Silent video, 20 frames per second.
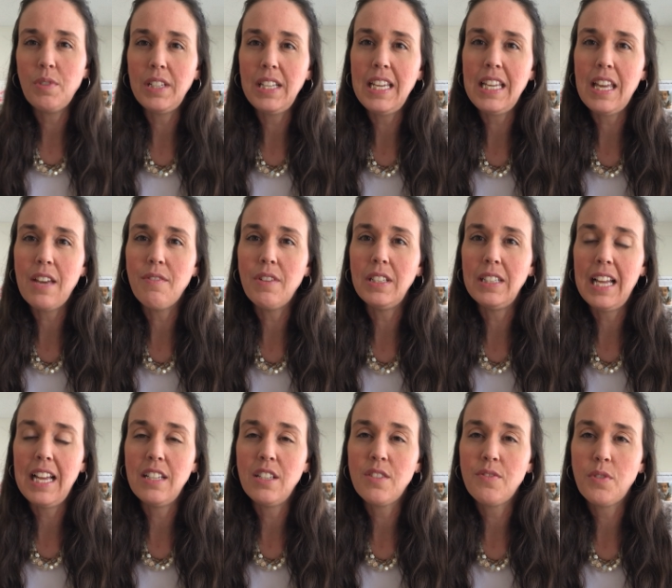really give a
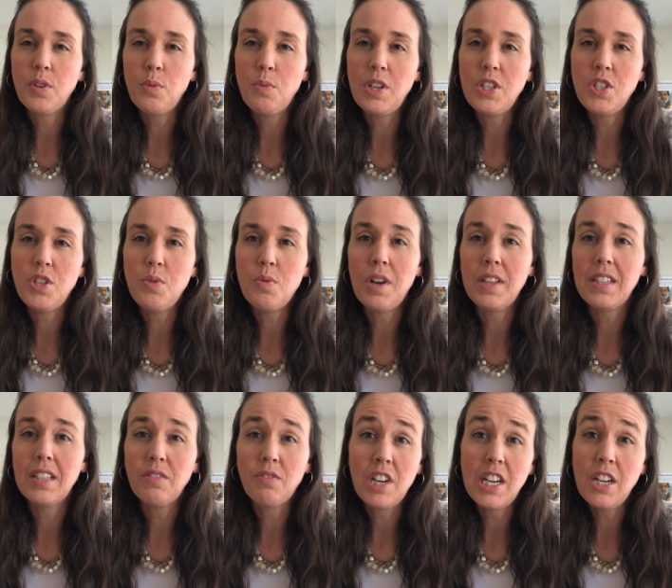lens for which you
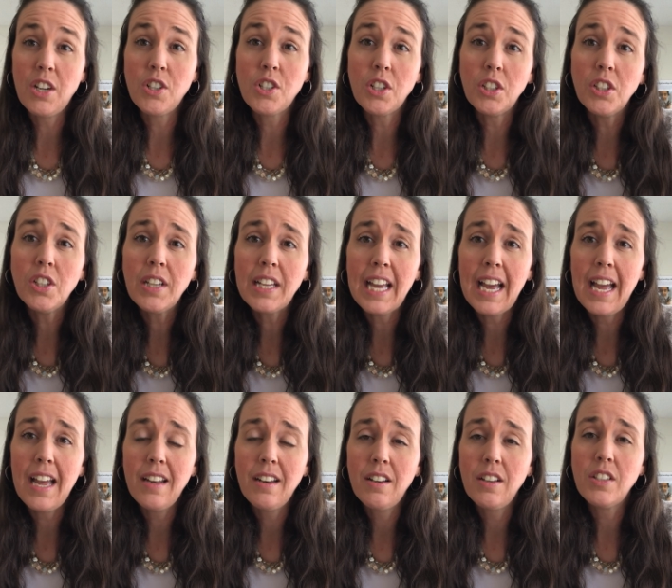want the reader to look
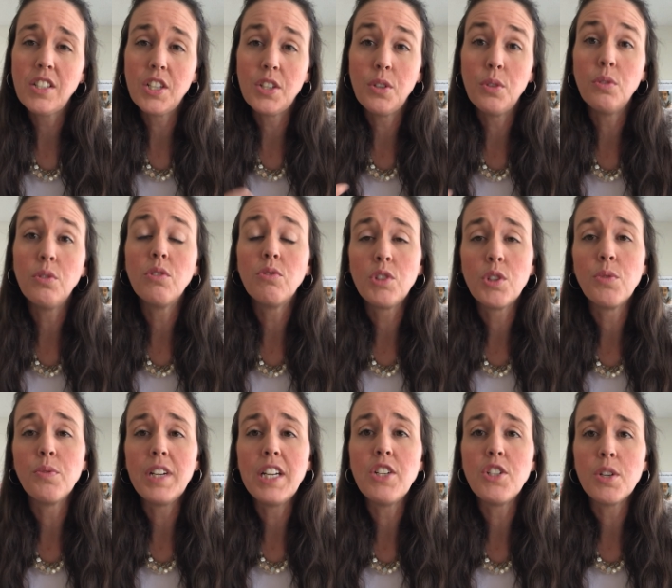at,
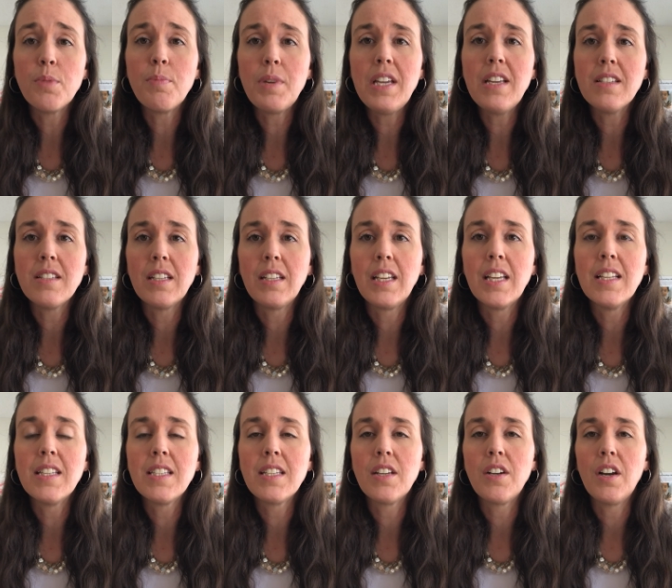to read your piece and
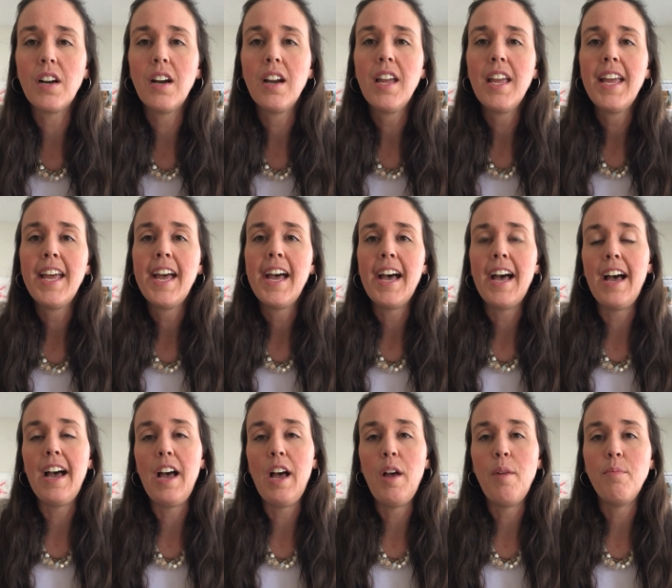consider.
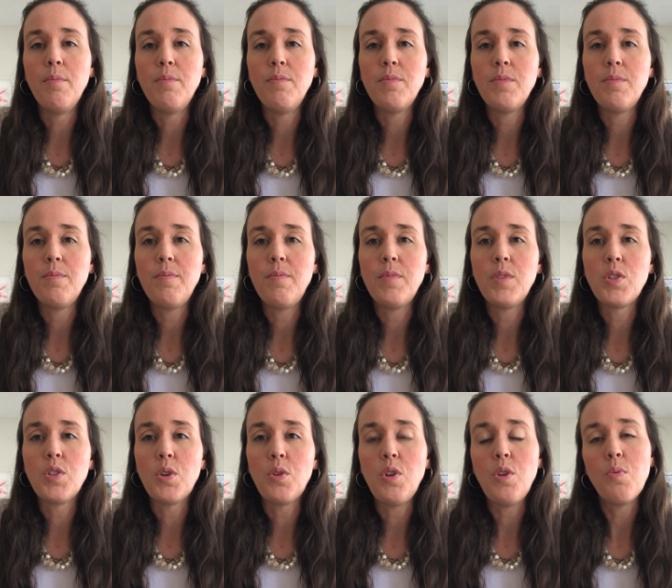
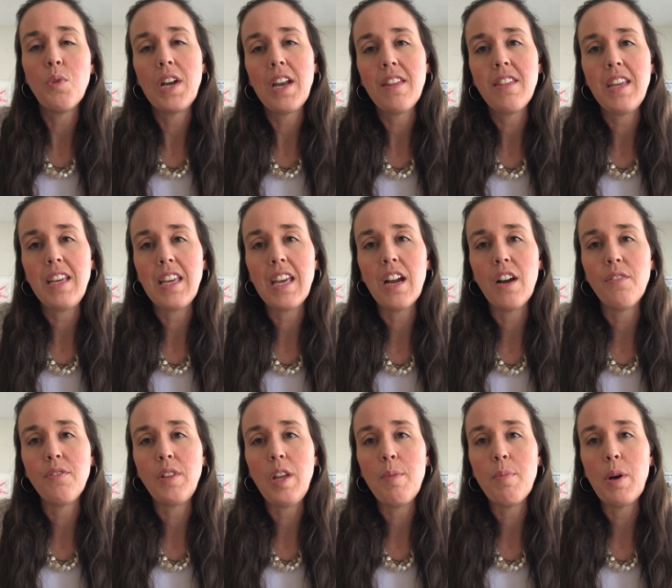So you want to think
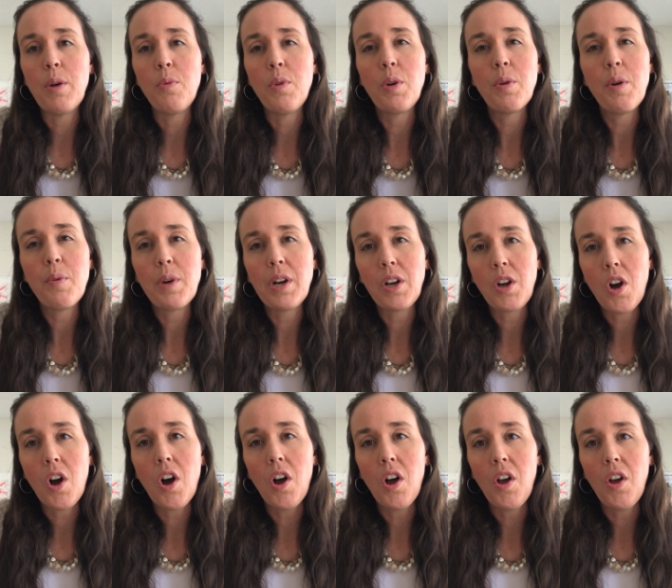carefully about, what do I want to
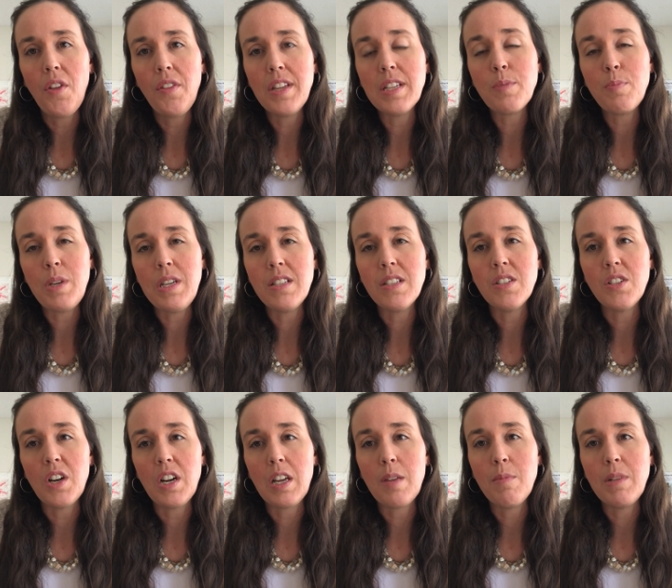call this piece of
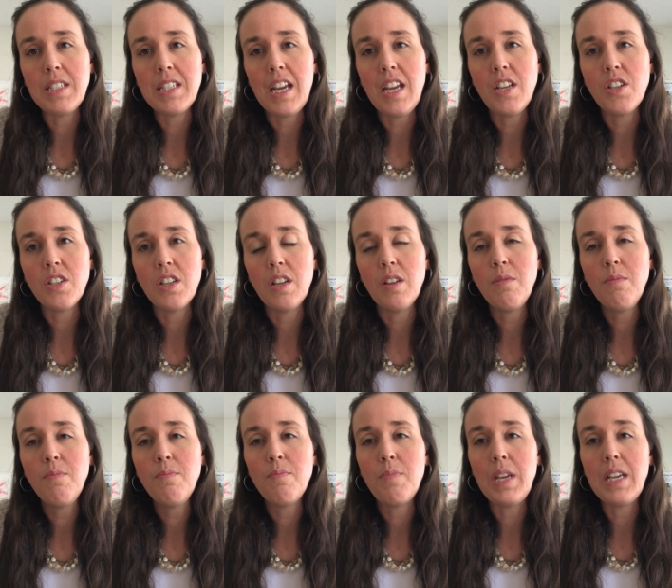
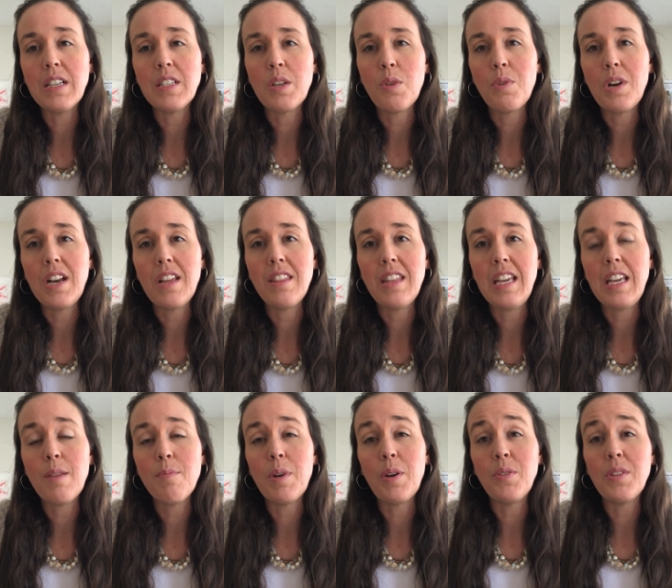documentation, because I want to
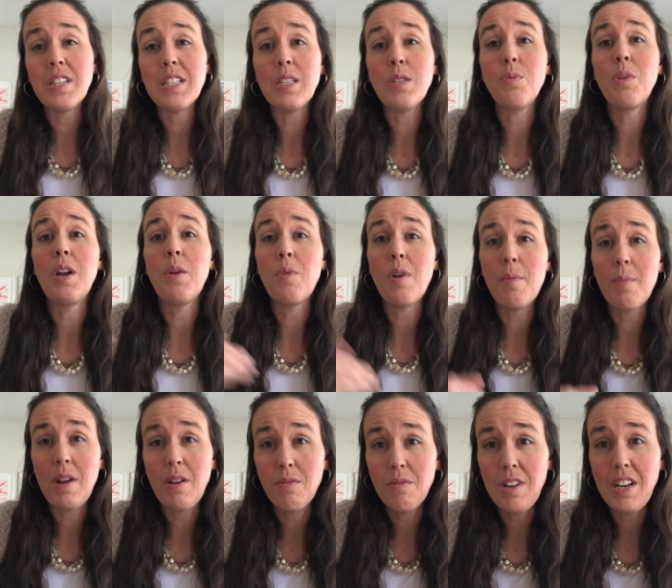think about, this is what I
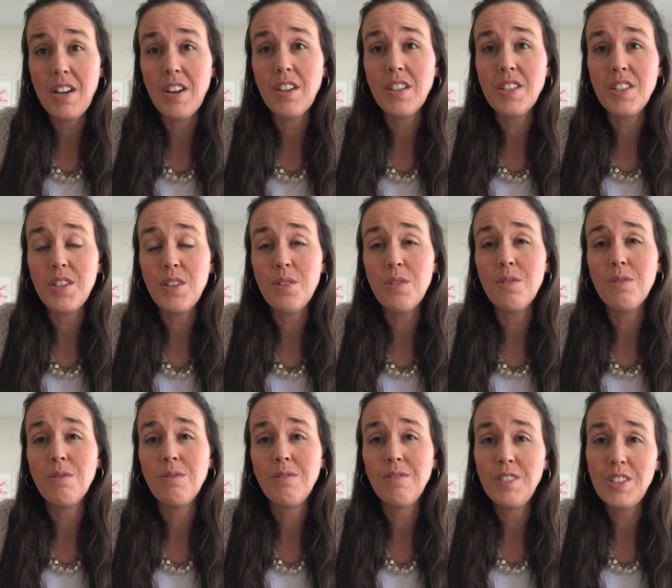want my reader
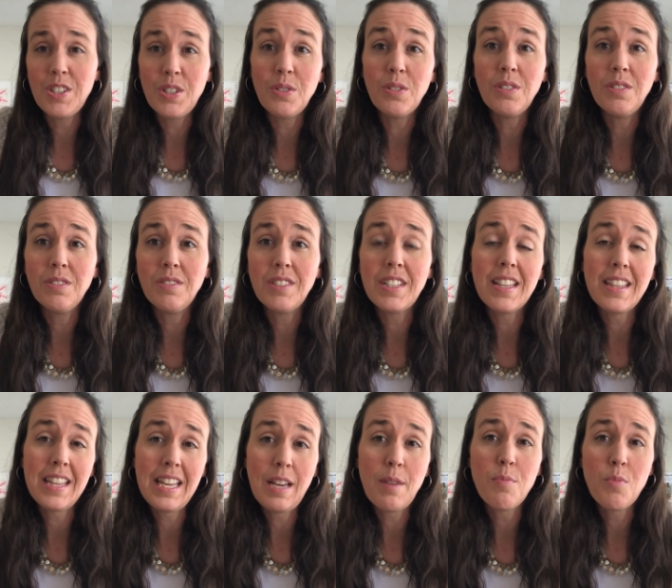to
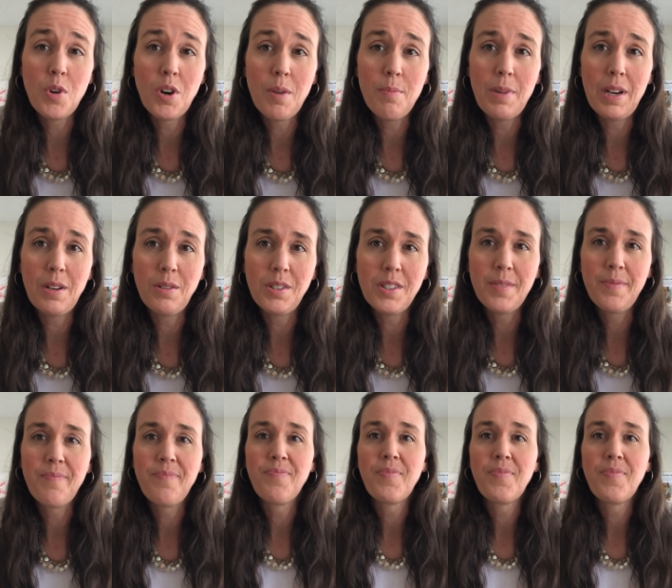think more about.